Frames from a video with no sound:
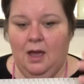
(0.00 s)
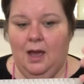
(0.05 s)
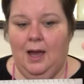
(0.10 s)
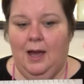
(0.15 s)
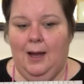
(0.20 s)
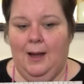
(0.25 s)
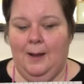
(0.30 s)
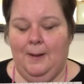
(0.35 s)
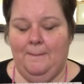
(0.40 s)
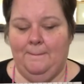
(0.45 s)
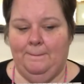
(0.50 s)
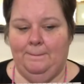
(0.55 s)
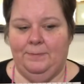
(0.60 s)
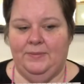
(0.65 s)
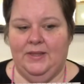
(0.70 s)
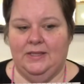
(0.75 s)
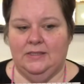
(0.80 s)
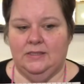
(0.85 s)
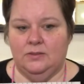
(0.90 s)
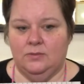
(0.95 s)

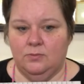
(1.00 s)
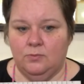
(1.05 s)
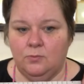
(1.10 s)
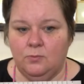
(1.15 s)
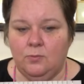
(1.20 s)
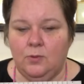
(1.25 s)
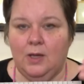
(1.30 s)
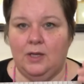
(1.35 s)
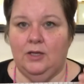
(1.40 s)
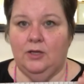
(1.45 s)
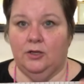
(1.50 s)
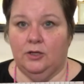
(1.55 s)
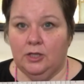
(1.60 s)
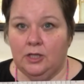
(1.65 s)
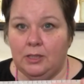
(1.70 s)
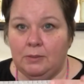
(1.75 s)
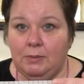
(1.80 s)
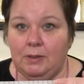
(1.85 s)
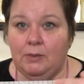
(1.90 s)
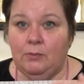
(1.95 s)
That's what you're
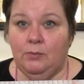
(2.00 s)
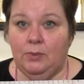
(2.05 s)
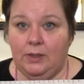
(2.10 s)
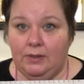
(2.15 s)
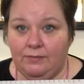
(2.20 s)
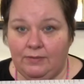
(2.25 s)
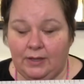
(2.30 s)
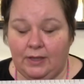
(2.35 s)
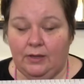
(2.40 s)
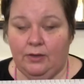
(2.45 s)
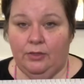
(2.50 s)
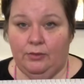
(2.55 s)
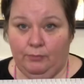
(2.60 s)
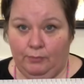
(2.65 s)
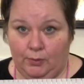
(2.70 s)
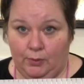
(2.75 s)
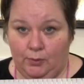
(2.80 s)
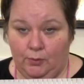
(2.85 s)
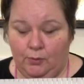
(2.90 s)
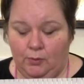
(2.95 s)
going to be weaving
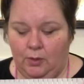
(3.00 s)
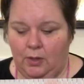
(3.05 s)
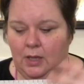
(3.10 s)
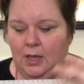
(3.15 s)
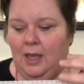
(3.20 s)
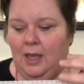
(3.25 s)
through.